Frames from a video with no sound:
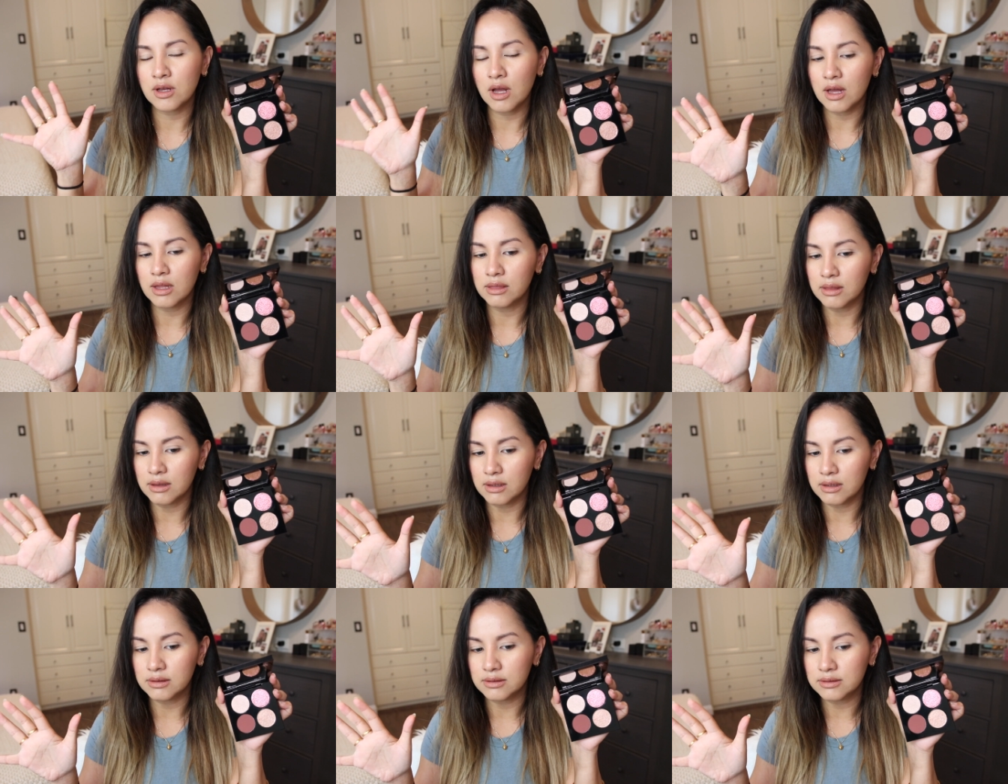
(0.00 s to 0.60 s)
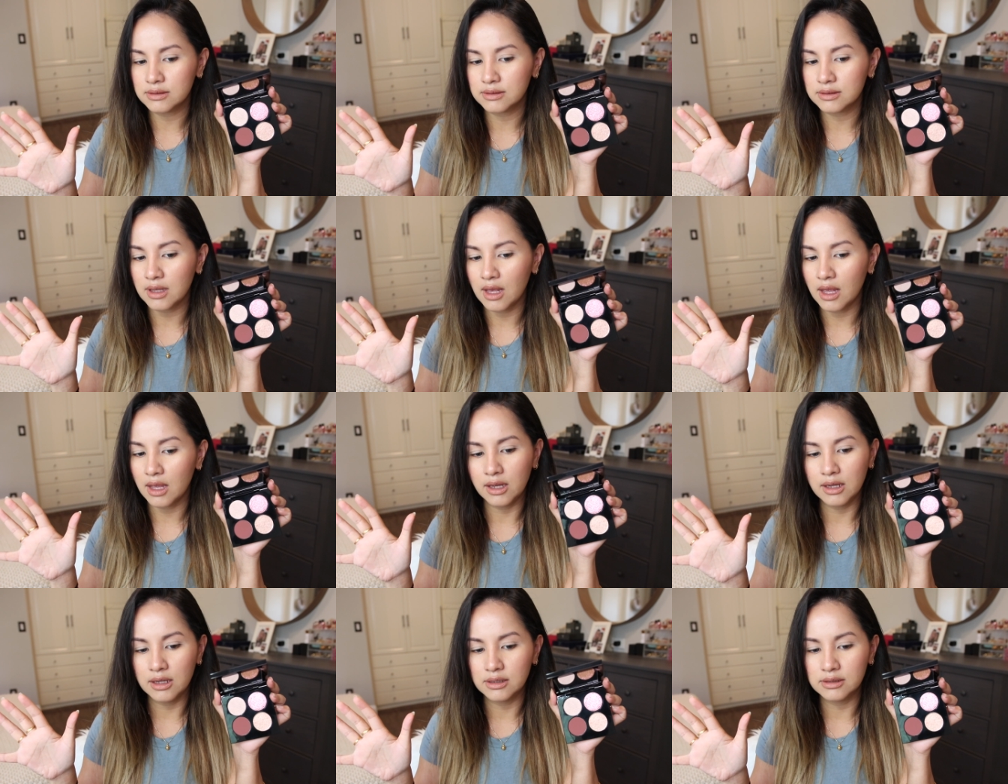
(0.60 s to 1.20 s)
on this
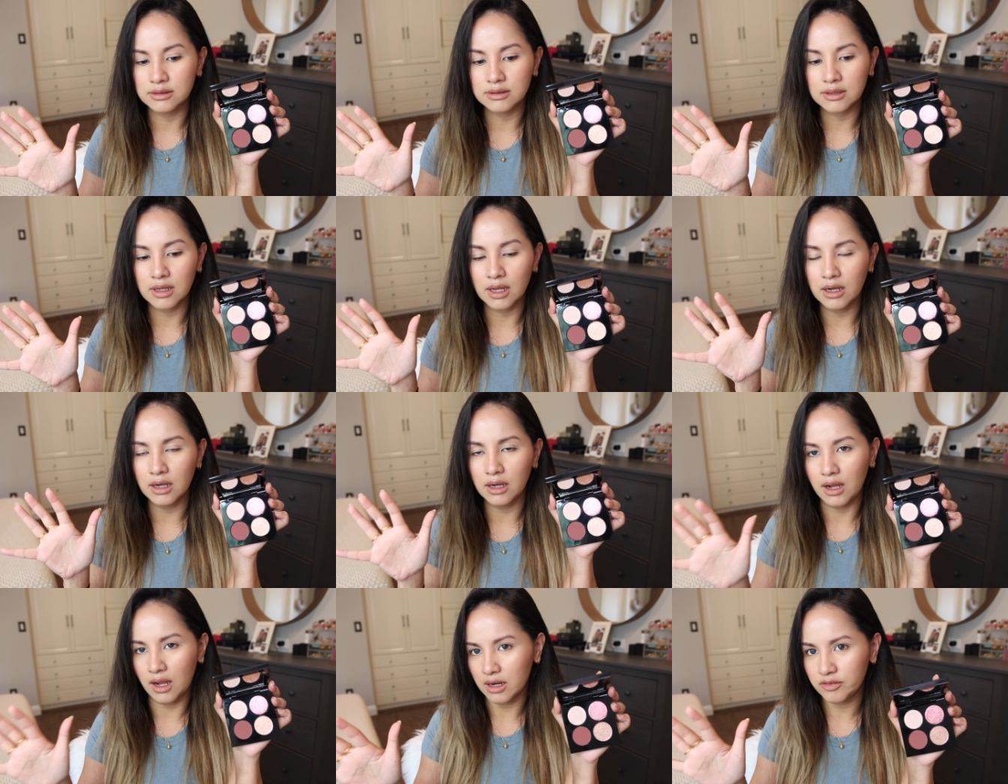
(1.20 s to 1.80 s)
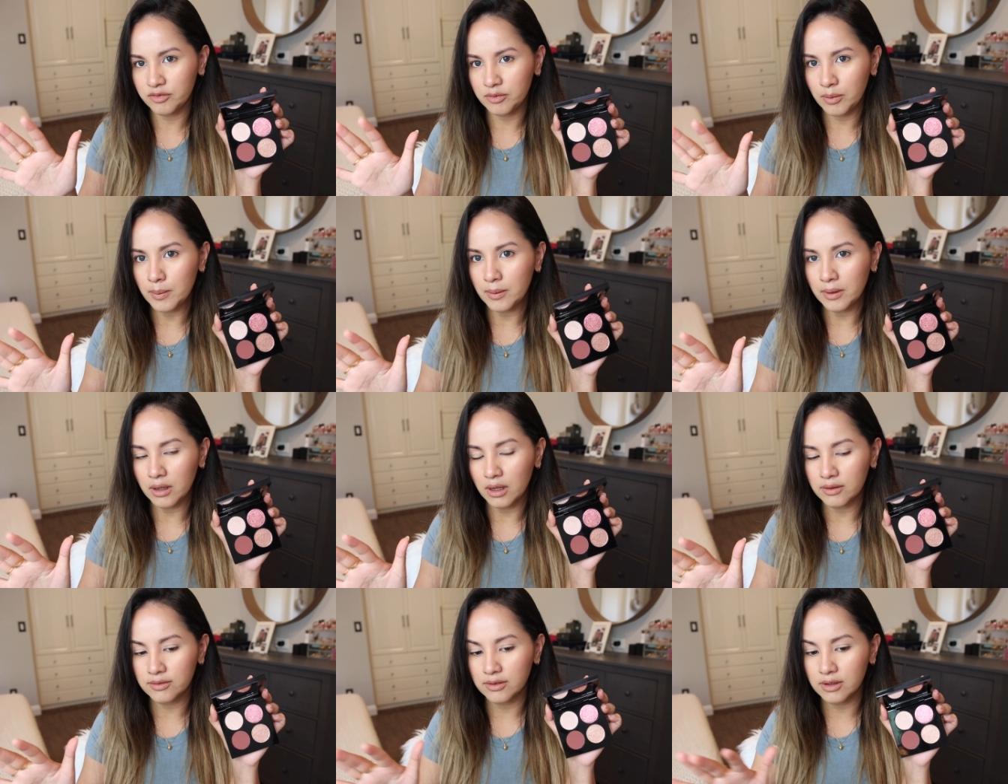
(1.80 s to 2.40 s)
and a lot of
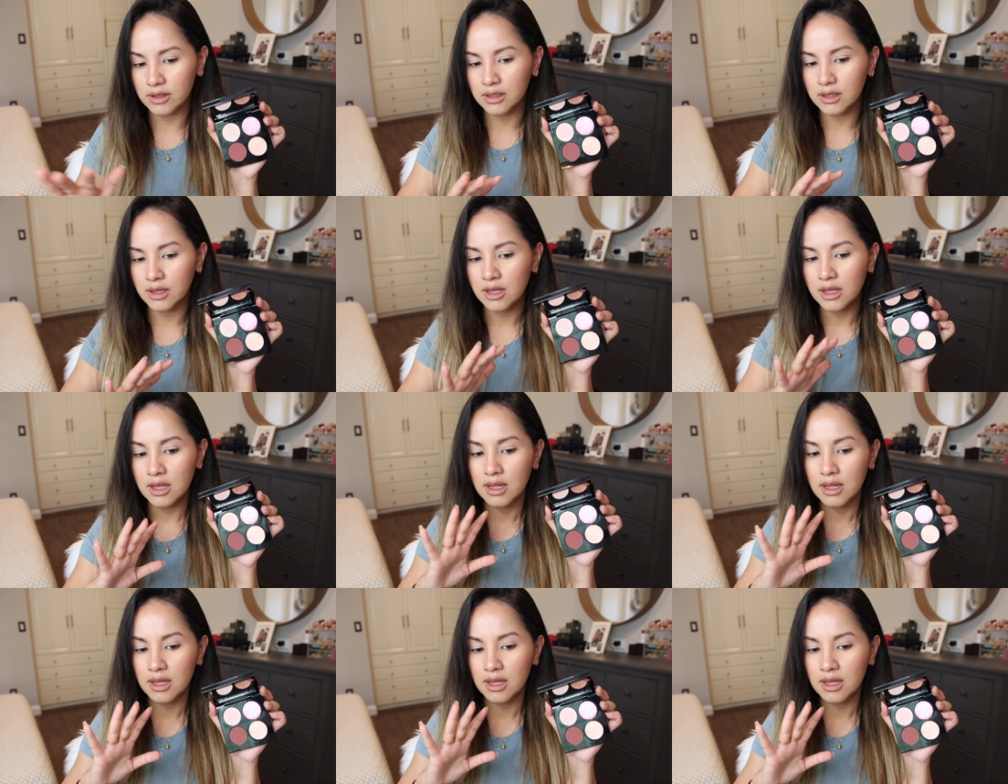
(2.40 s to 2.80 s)
people love it.